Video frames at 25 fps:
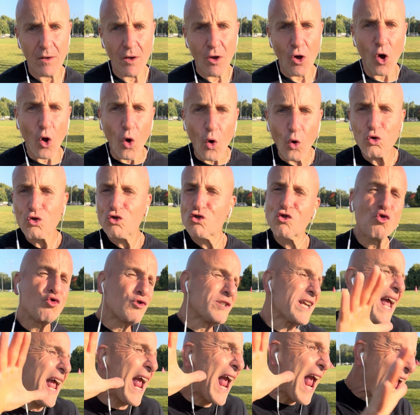hold true
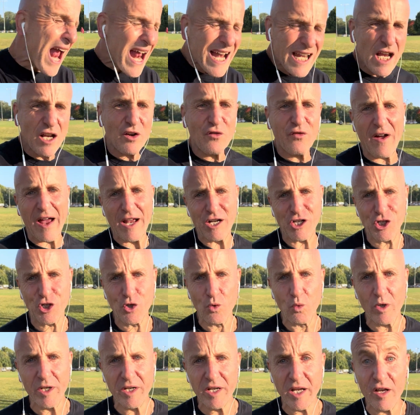to any advice you
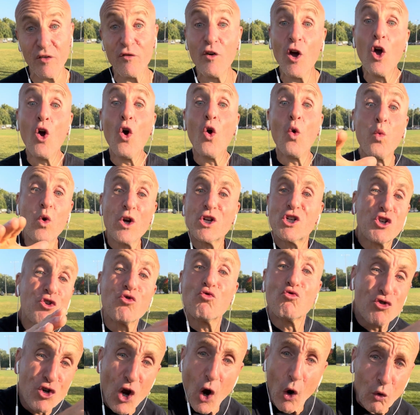would give, which
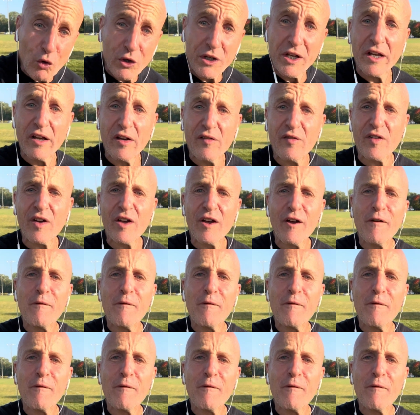you don't give.